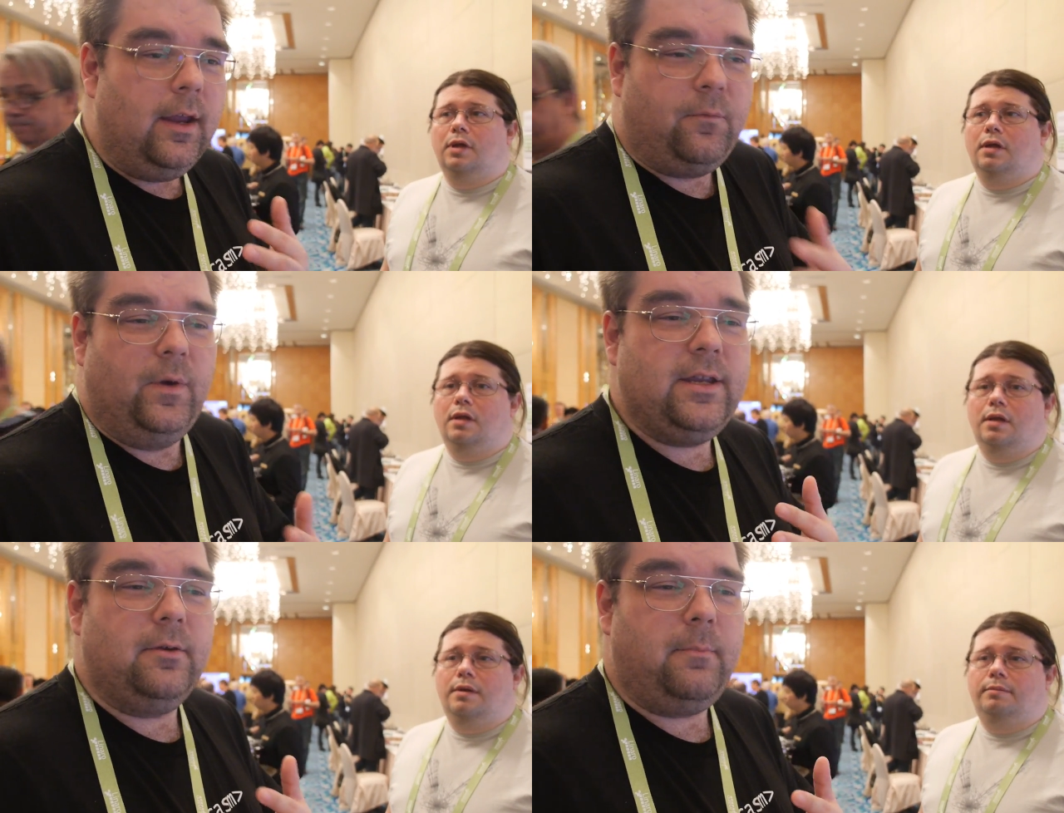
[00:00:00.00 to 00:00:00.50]

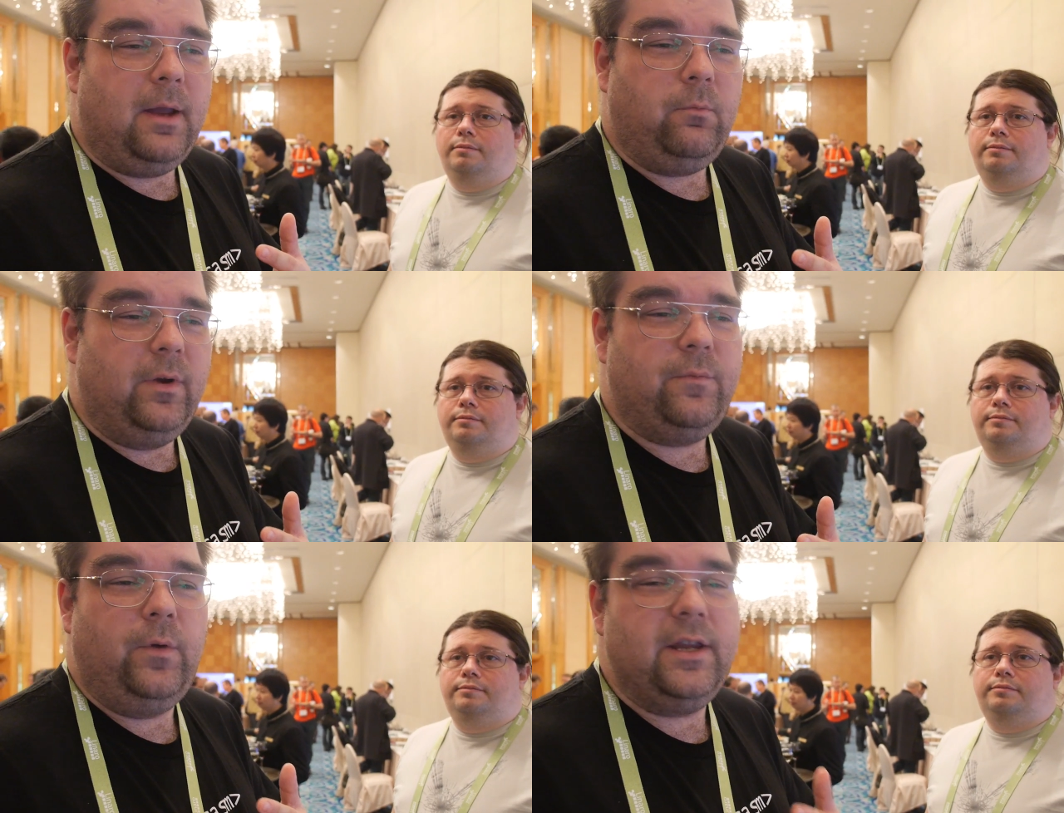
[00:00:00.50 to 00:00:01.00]
Speaker 1: If we can
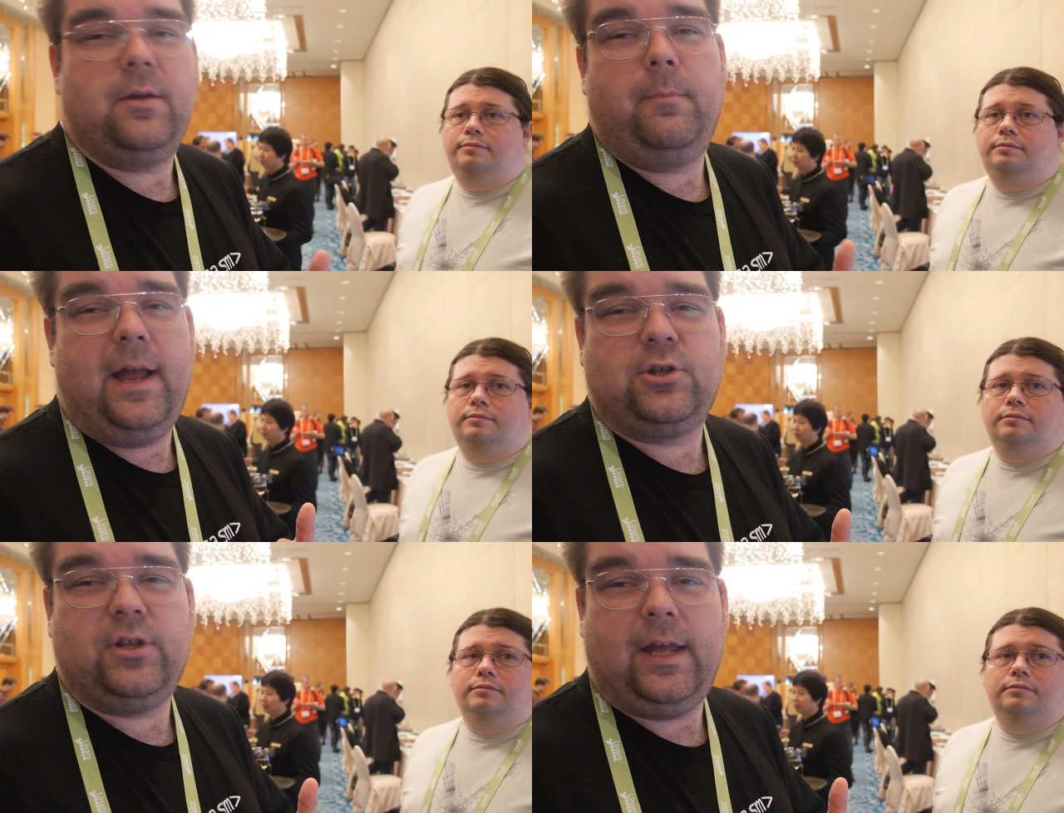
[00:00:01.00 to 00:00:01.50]
if we can
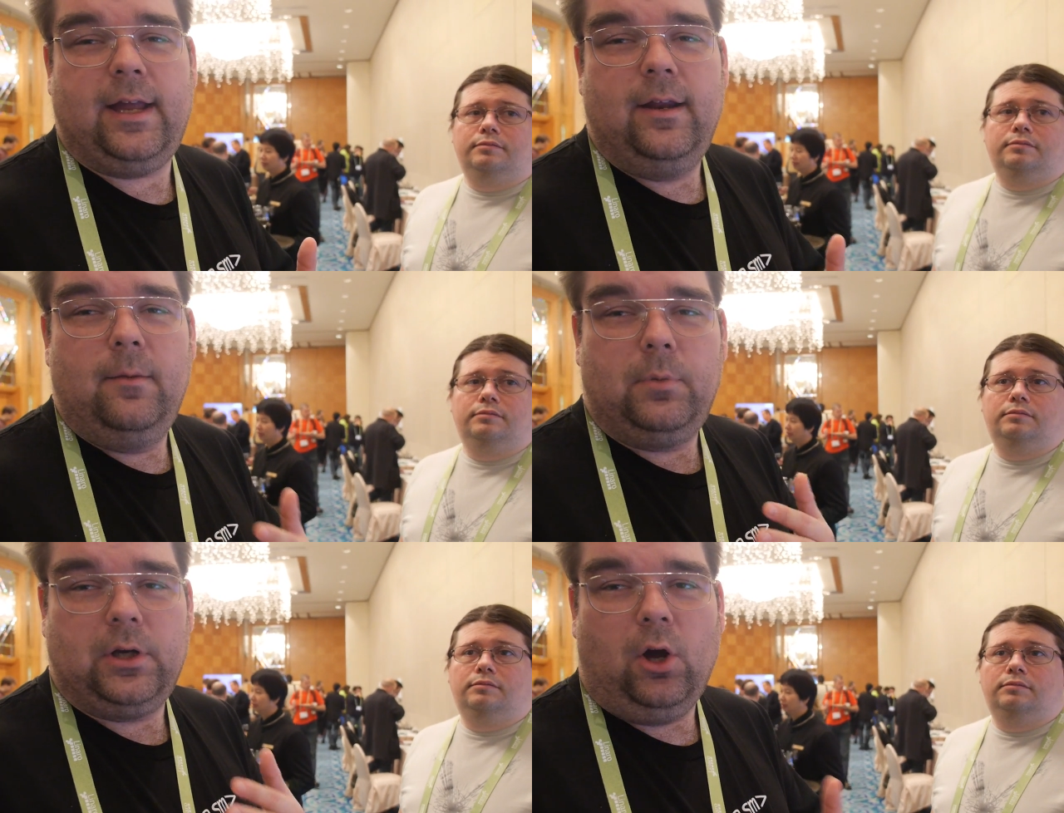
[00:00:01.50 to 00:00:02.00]
match that
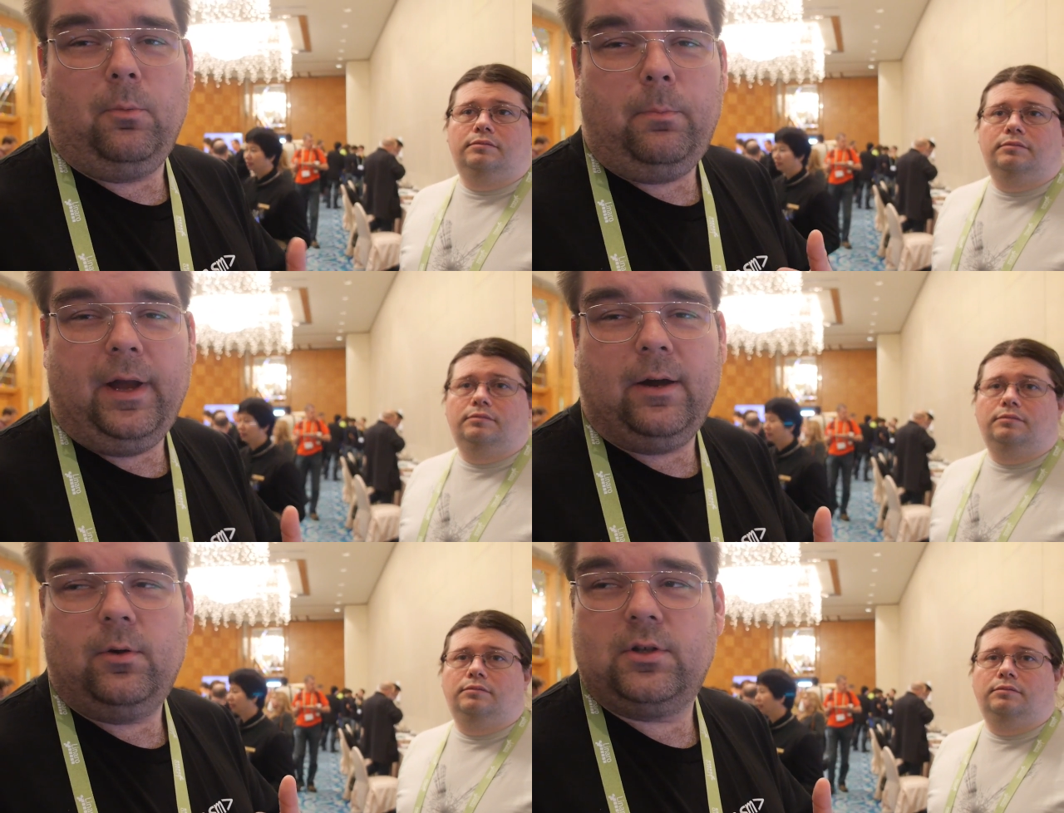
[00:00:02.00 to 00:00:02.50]
but ARM
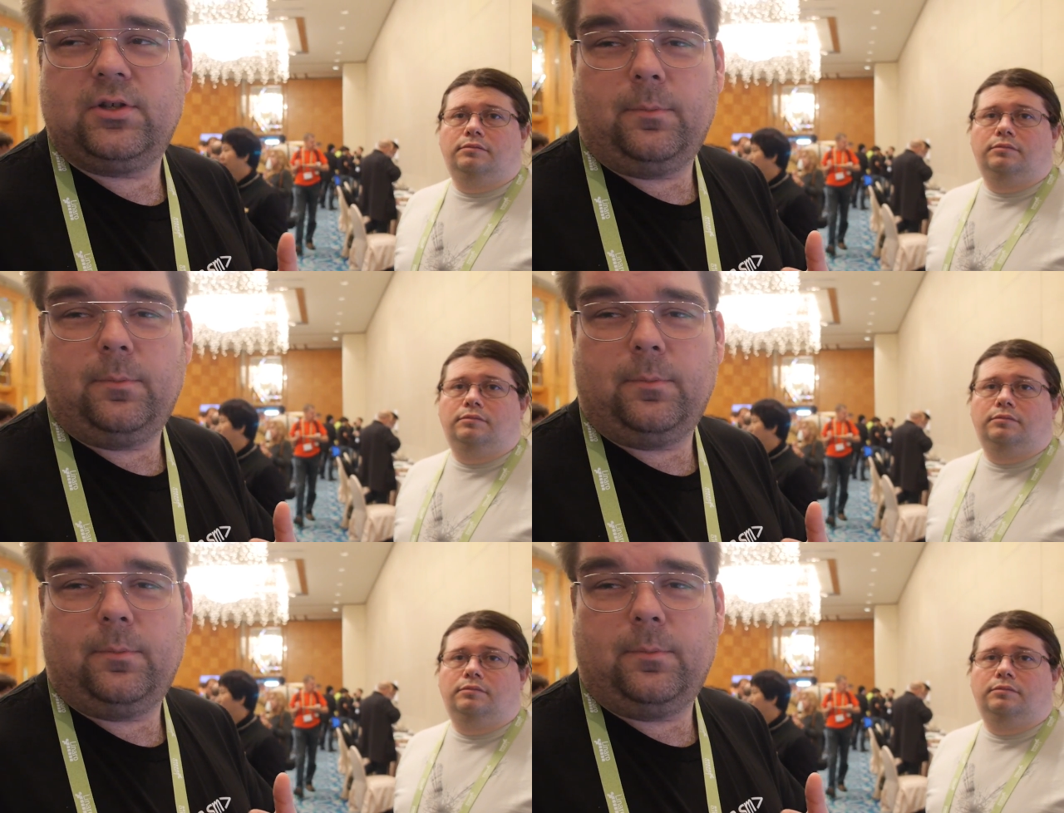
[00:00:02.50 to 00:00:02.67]
powered,